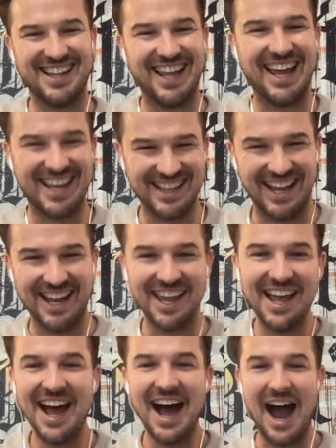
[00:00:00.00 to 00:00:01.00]
Mm-hmm. like,
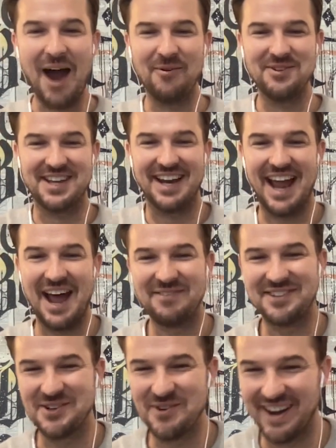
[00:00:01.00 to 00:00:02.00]
like I was gonna have
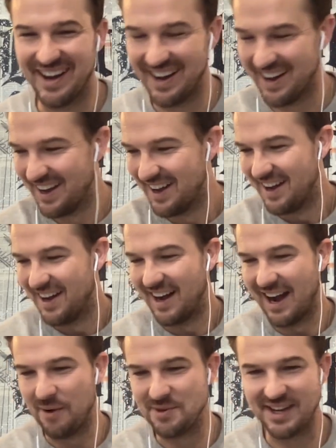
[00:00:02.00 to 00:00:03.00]
to, uh,
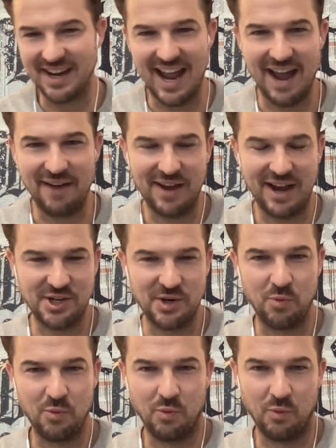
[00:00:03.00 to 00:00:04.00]
I was going to have to actually
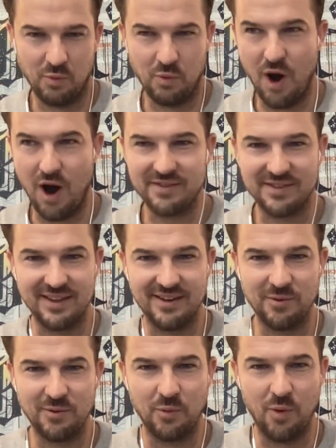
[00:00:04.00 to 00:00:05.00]
walk the
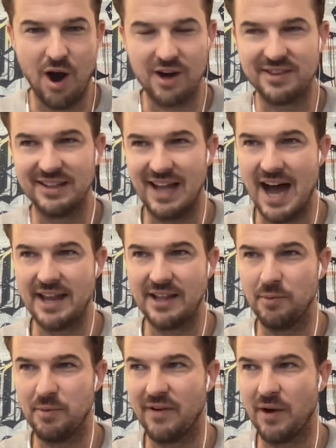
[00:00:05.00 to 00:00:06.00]
walk the line a
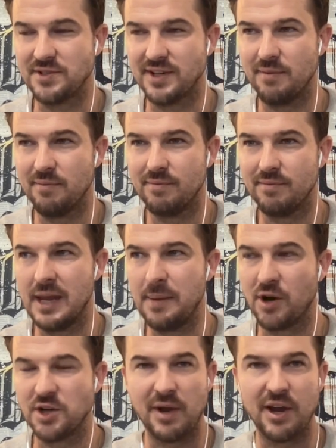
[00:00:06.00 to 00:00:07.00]
little bit if I was going to keep her
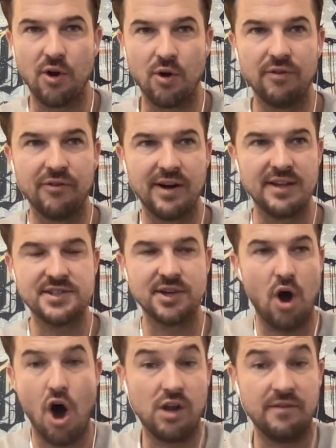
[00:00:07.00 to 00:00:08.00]
as my girlfriend. And so
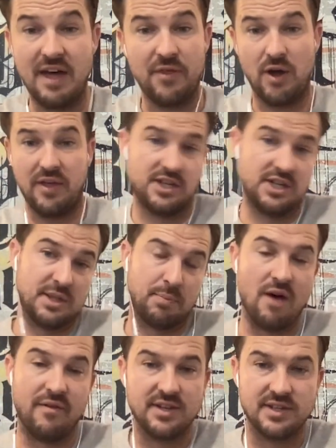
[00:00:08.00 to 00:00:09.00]
all of that, though, I think is just the
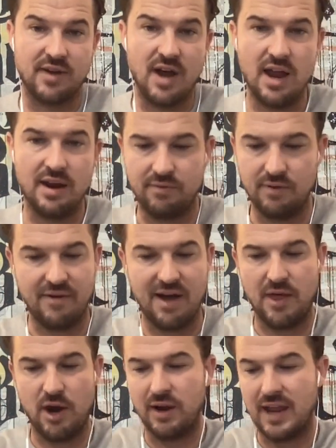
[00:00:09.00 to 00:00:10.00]
providence of God of, of how
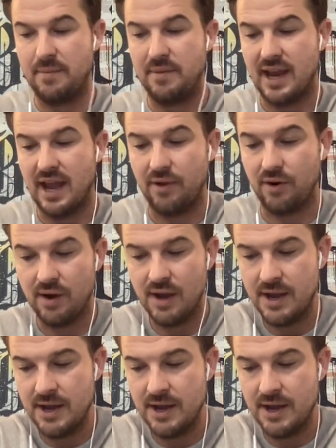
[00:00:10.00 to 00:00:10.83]
that all came together.